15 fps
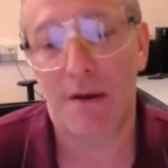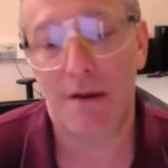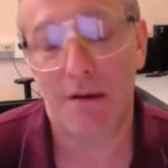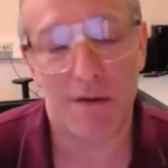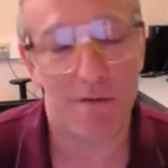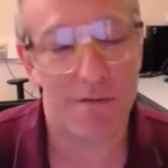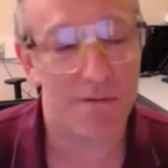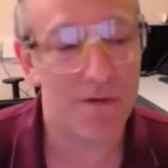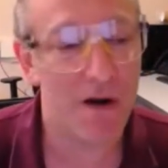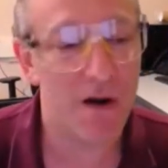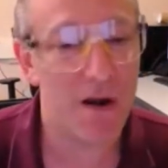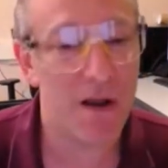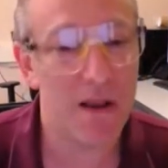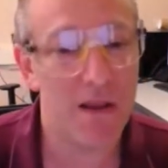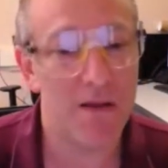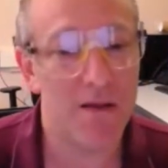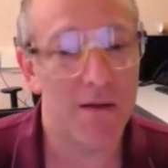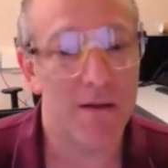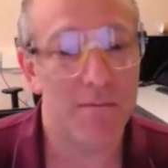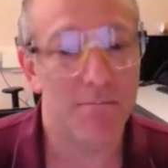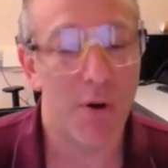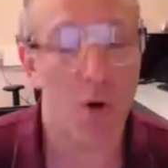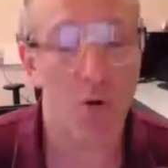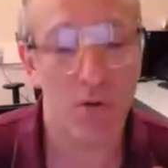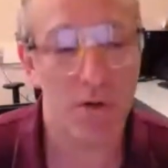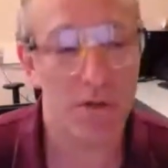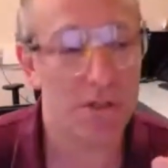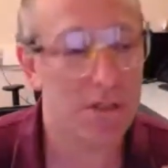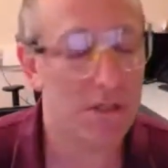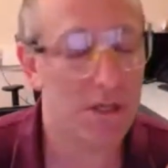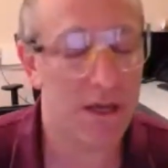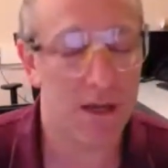They're, they're very potent